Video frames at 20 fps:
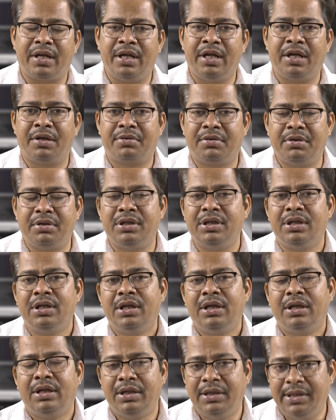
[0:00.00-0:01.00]
a good
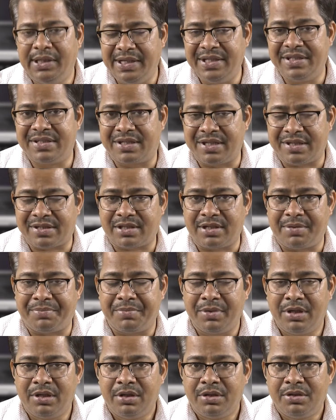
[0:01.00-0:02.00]
lean system.
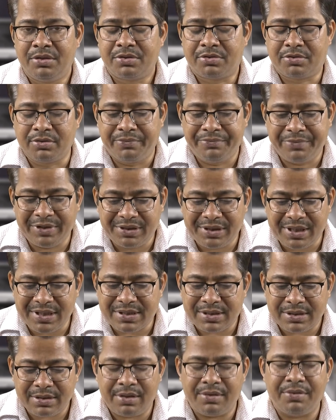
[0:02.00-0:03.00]
So, with
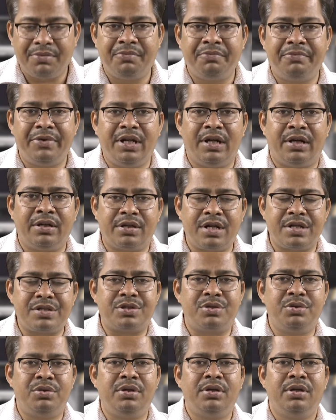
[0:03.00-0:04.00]
this we
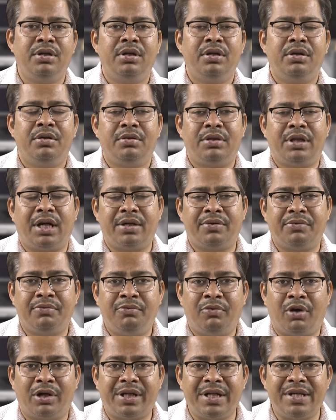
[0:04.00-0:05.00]
understood that
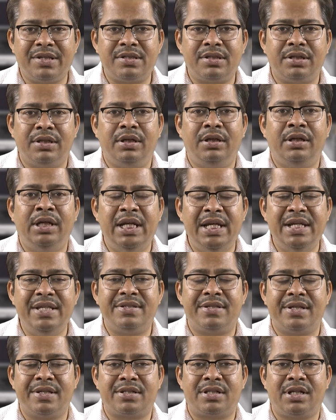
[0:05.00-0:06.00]
what is lean
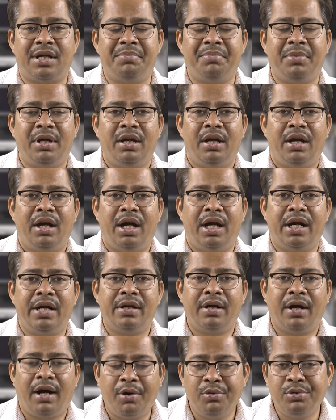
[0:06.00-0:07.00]
system and
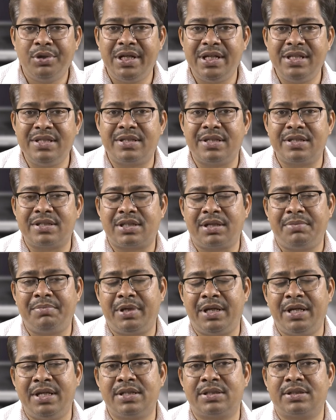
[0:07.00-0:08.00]
how lean system
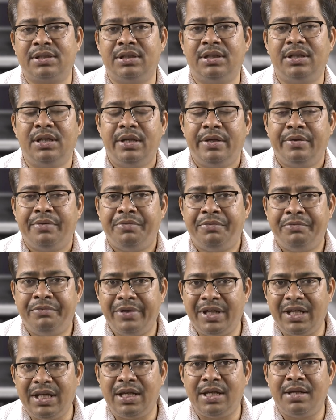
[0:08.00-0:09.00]
is uh,
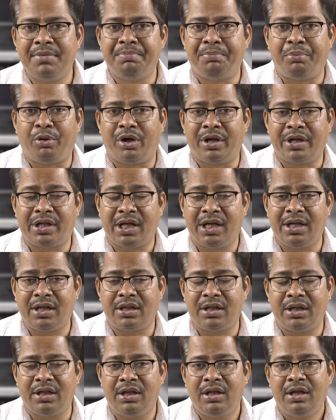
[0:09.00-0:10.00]
very important
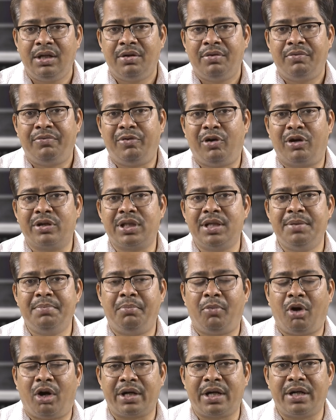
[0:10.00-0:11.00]
uh, for the
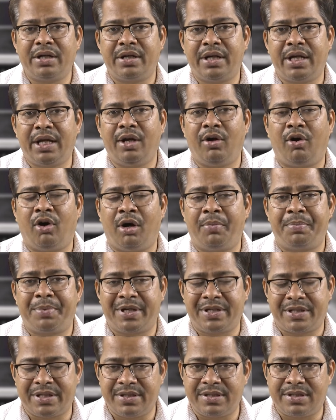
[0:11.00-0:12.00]
modern day
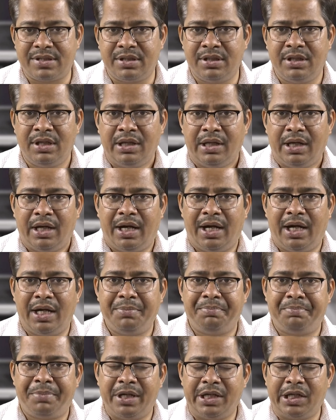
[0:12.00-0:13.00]
operations uh,
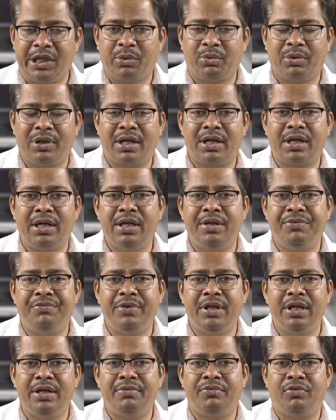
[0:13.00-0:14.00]
and particularly
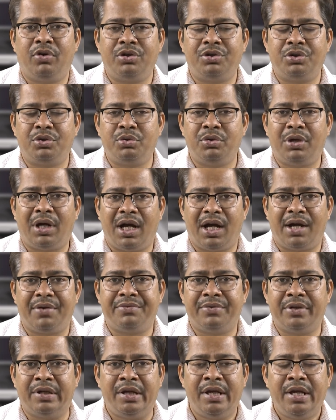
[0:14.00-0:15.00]
we want to have
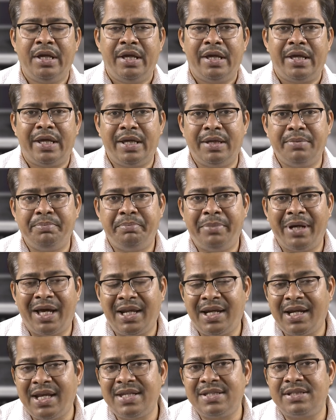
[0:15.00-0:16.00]
uh, a
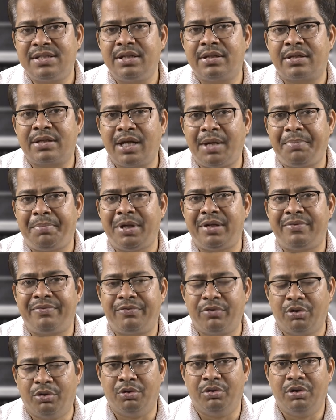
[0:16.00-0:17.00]
balanced rapid
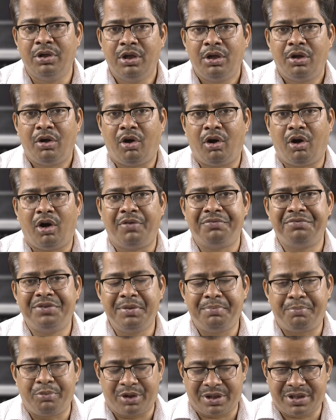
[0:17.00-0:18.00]
flow of the
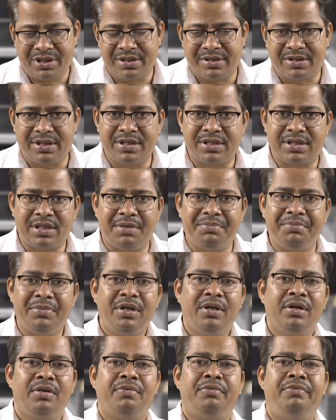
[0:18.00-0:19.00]
production system
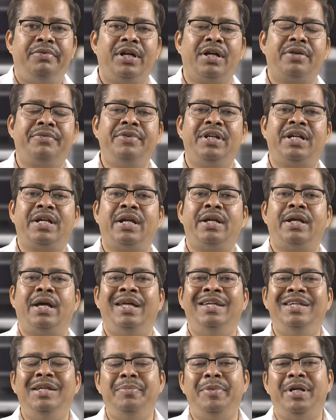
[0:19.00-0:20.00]
where we can
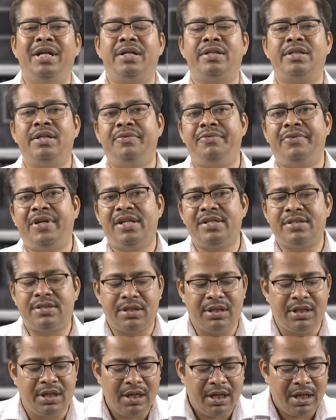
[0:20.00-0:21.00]
eliminate the waste
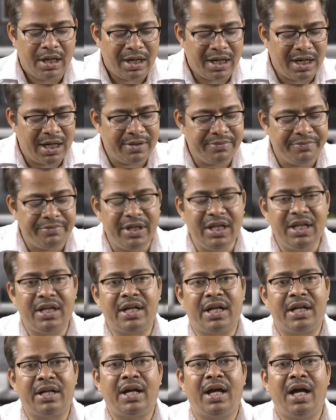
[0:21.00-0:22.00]
uh, and we
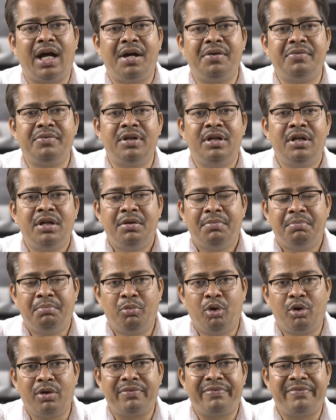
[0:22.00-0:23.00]
can have
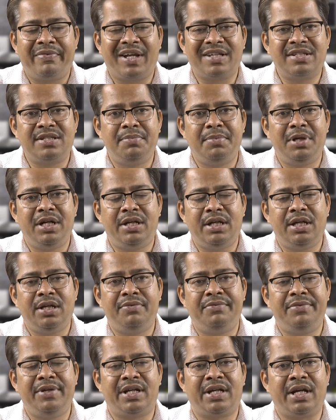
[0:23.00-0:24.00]
more flexibility,
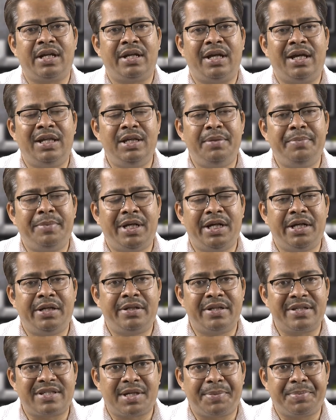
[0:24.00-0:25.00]
we can eliminate
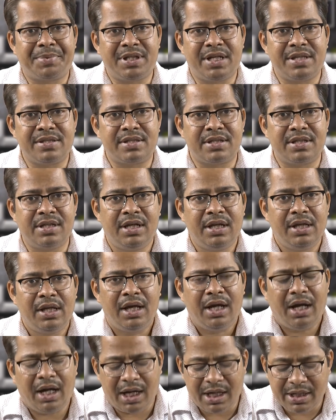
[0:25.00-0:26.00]
disruptions
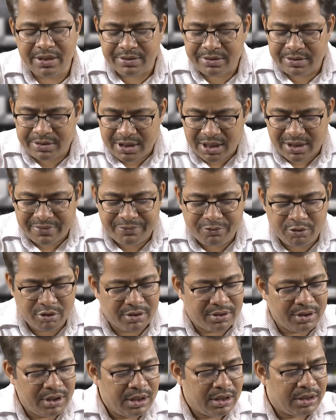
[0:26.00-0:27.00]
and
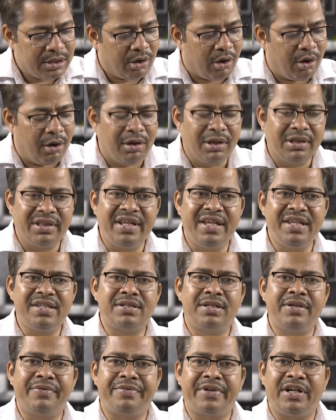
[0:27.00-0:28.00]
therefore all these
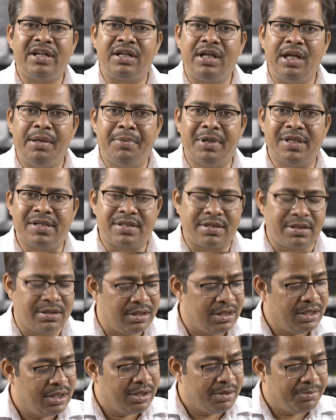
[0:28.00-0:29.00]
different labels
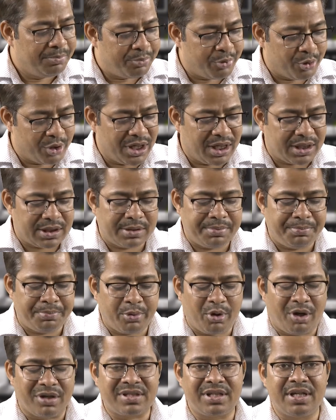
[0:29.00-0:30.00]
product,
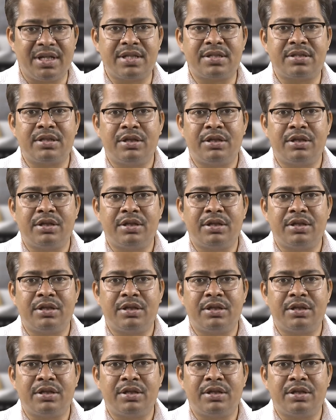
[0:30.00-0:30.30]
process,